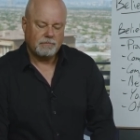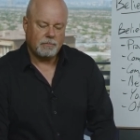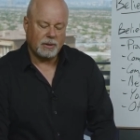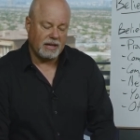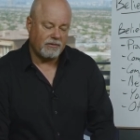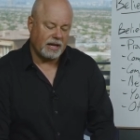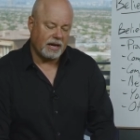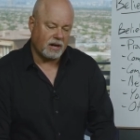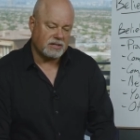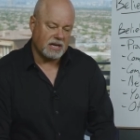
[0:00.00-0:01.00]
Believing in
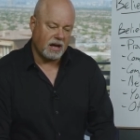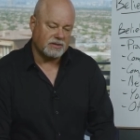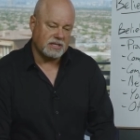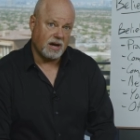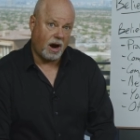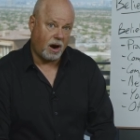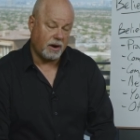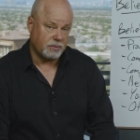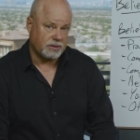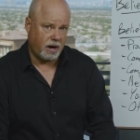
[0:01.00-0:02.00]
ourselves is hard.
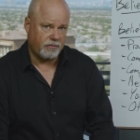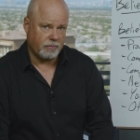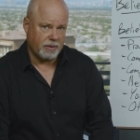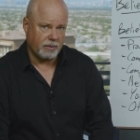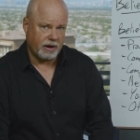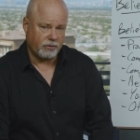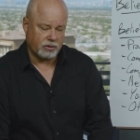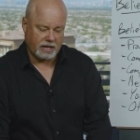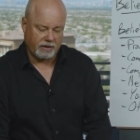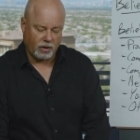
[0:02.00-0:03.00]
It was hard for me when I first
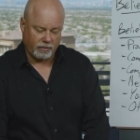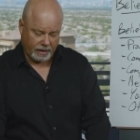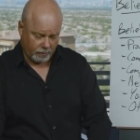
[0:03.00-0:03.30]
got involved in